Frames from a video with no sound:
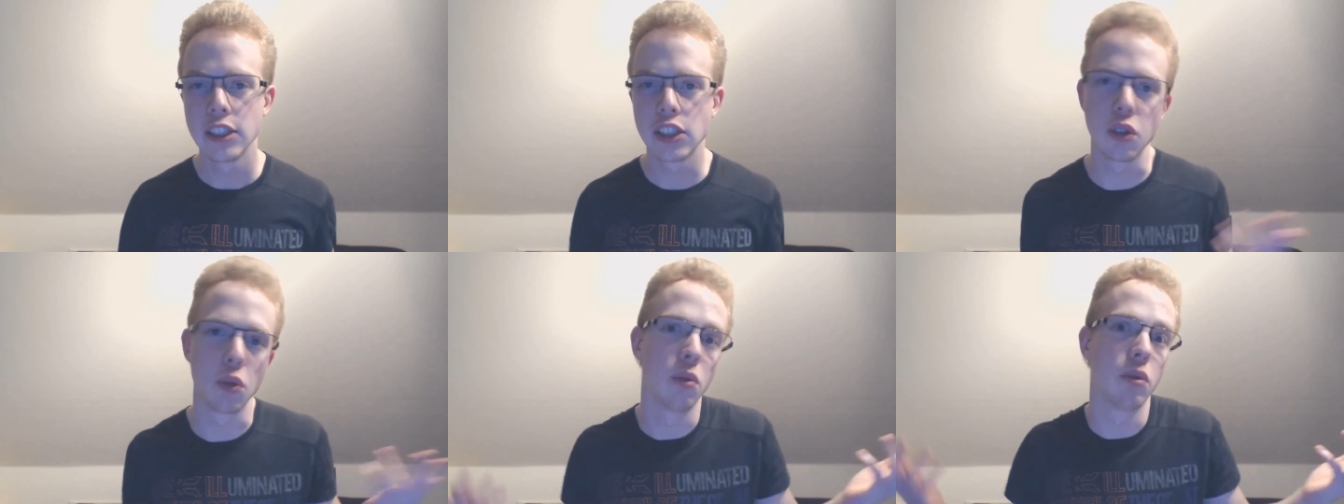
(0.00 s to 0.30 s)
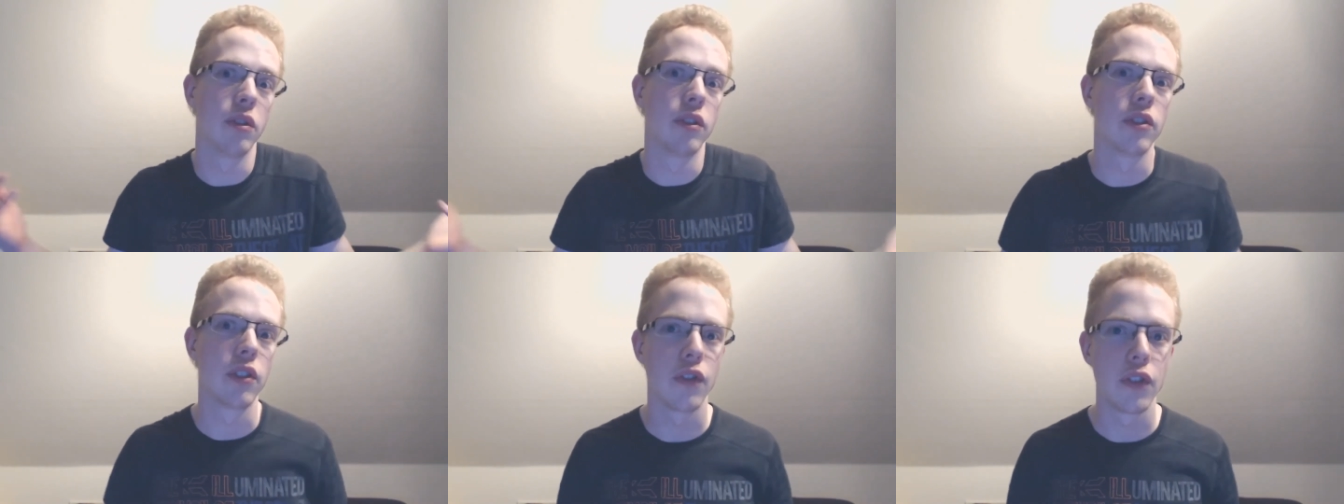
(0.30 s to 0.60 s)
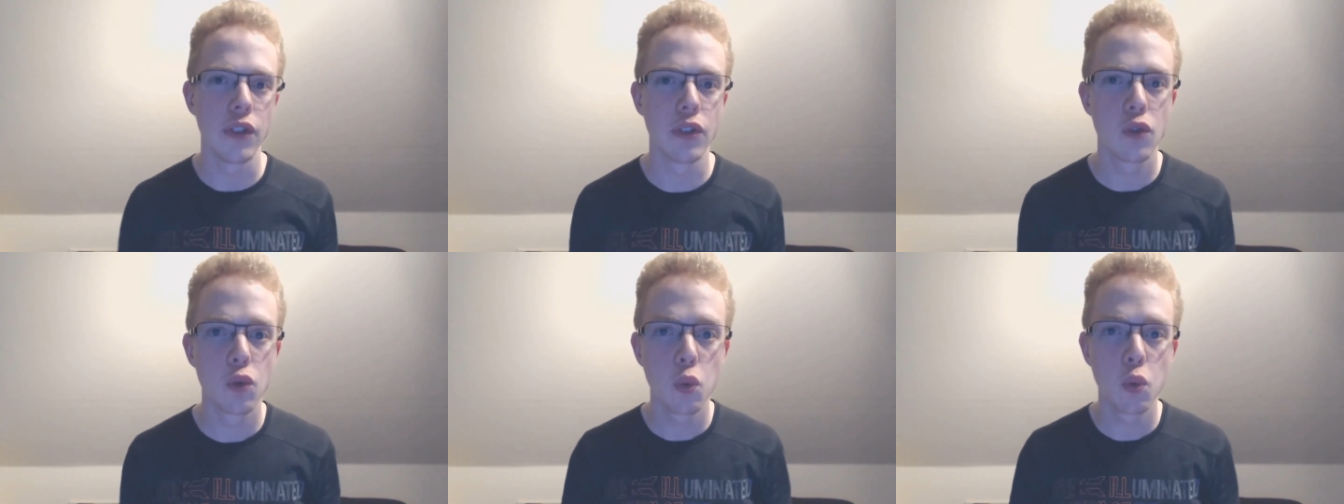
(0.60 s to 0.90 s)
Sure, there's a
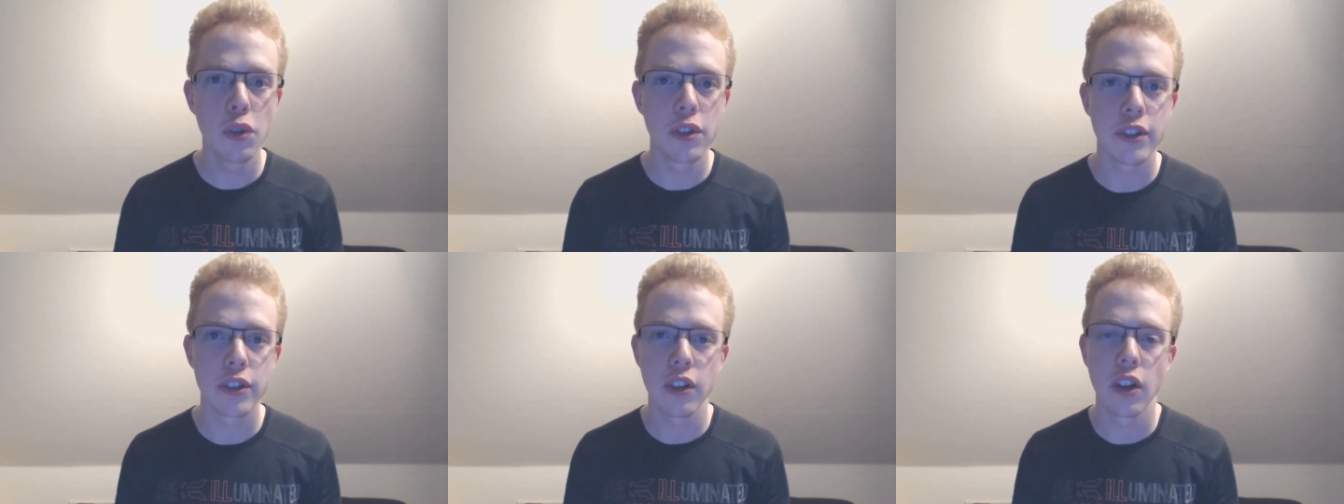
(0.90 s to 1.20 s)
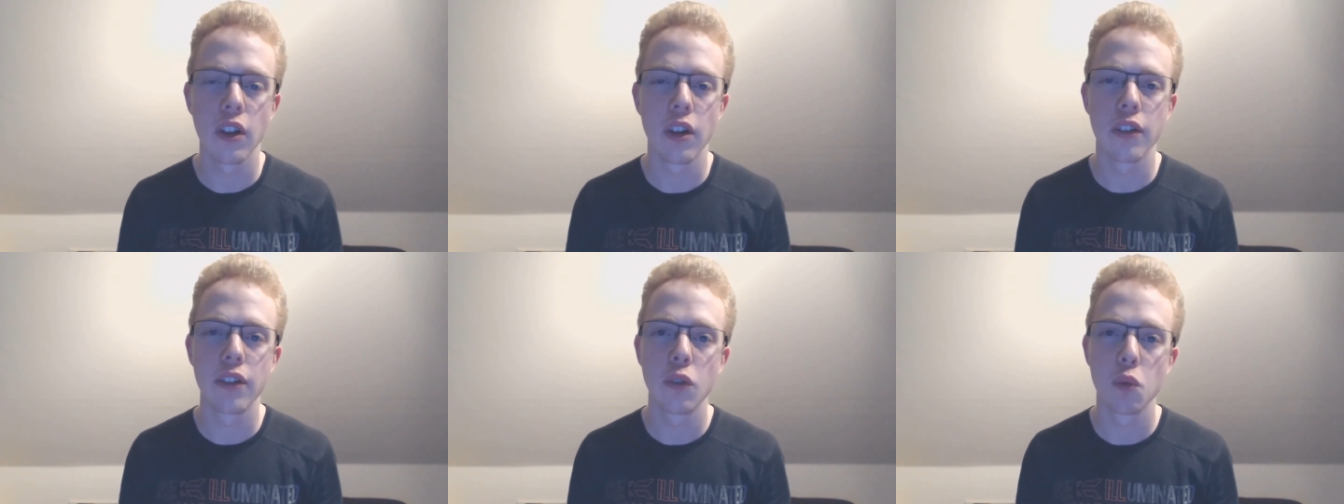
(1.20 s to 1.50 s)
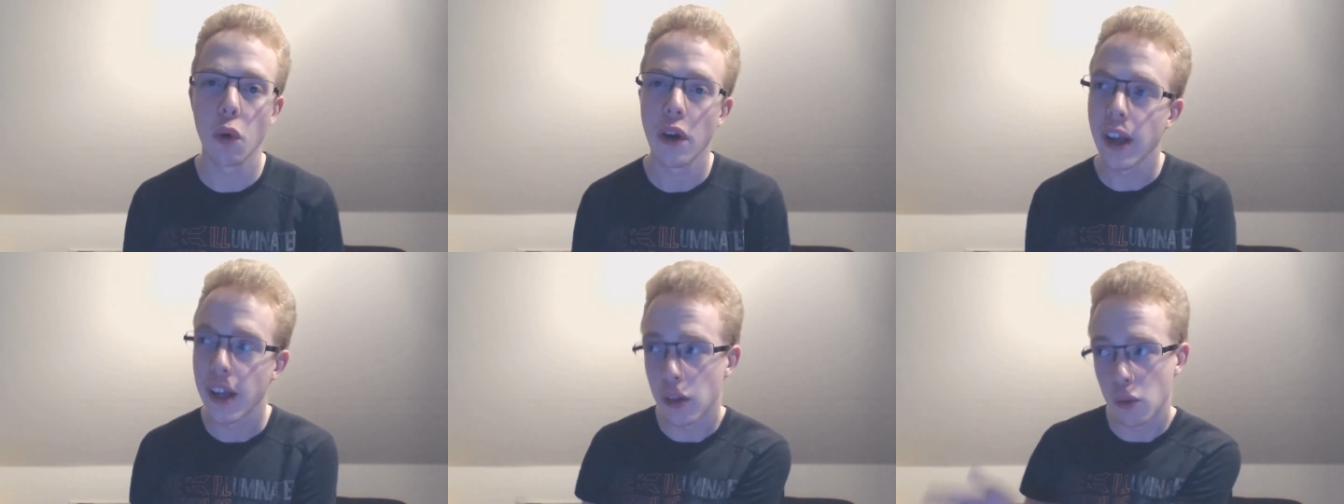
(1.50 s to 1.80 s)
few twists along
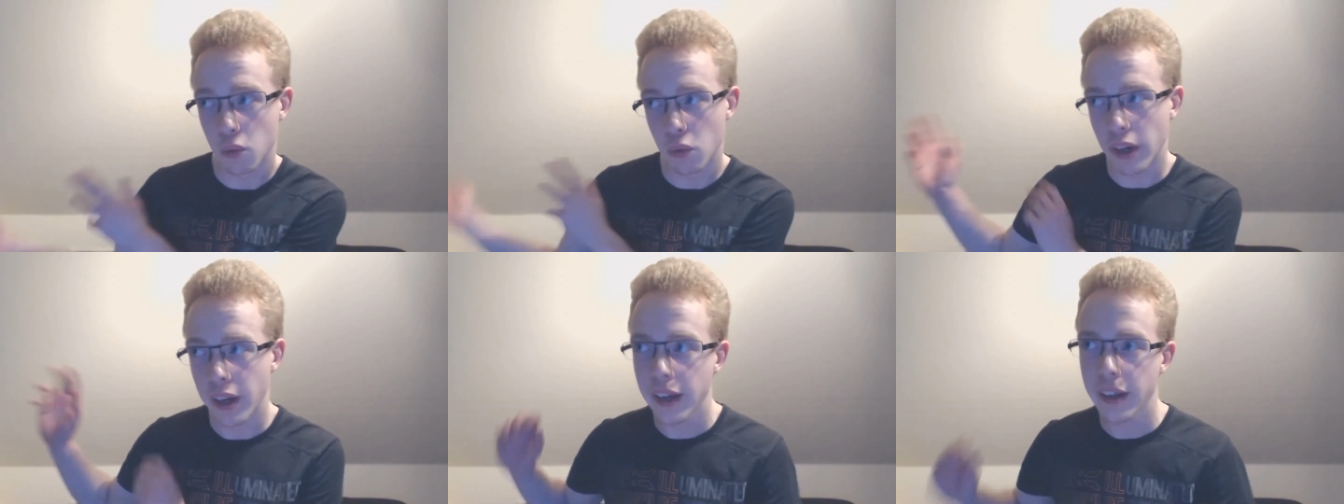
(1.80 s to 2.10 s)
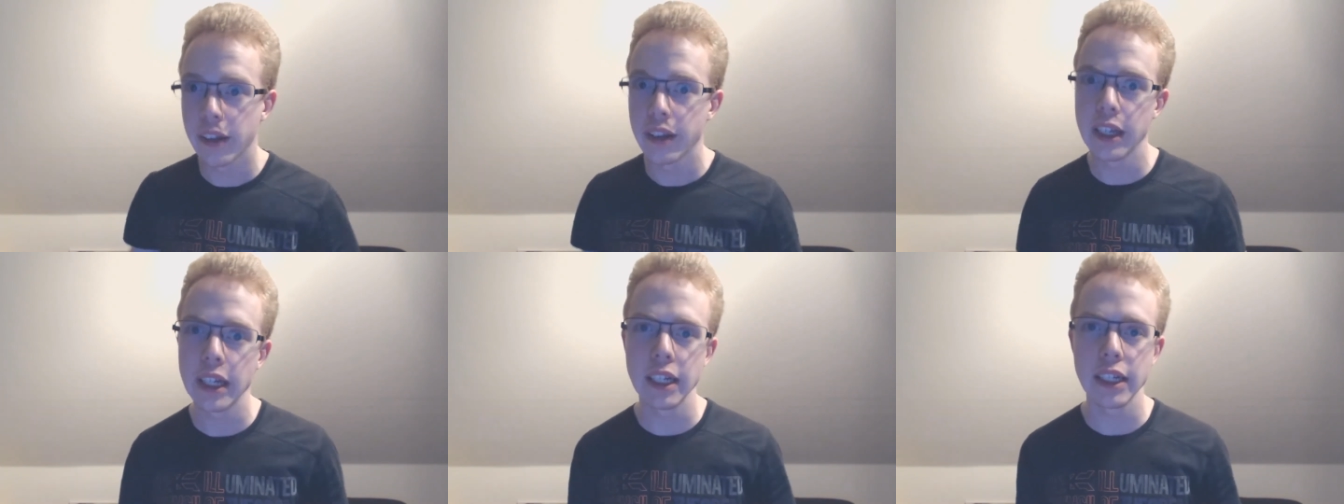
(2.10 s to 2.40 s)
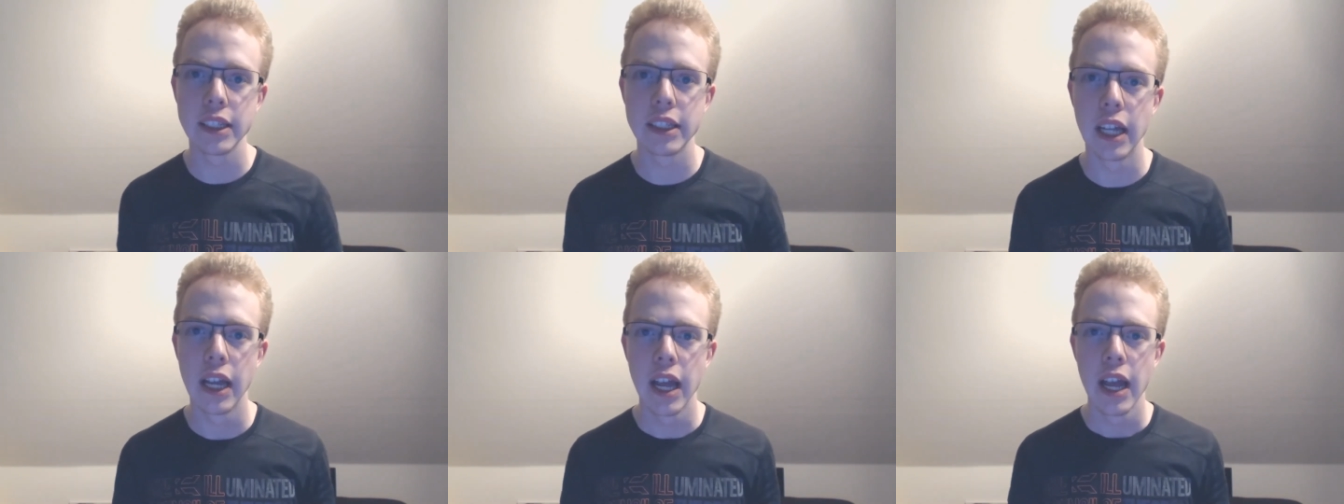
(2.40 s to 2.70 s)
the way and right at the
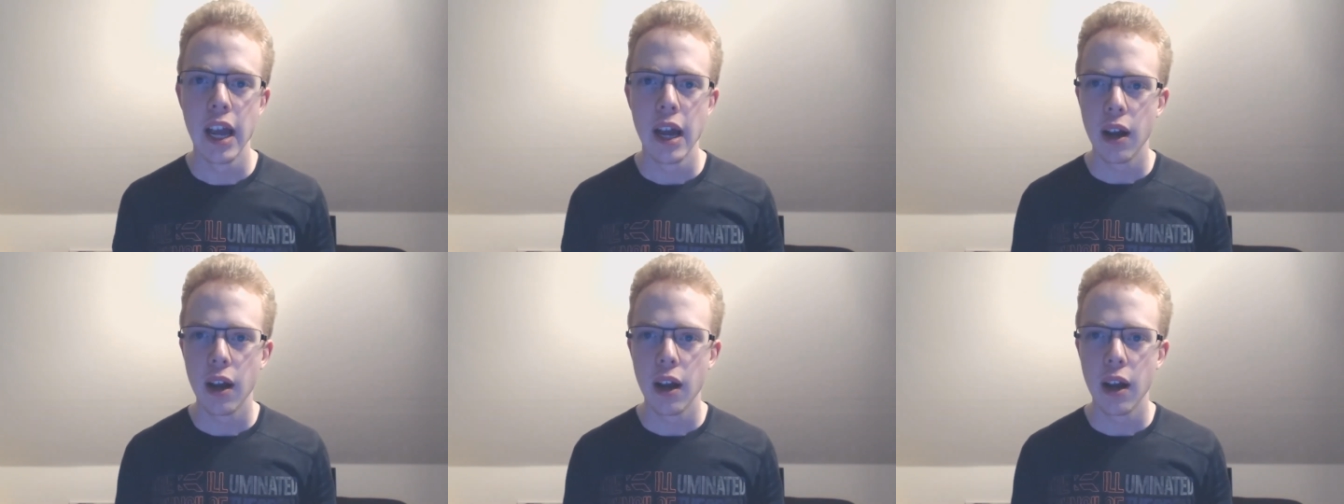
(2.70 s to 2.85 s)
end,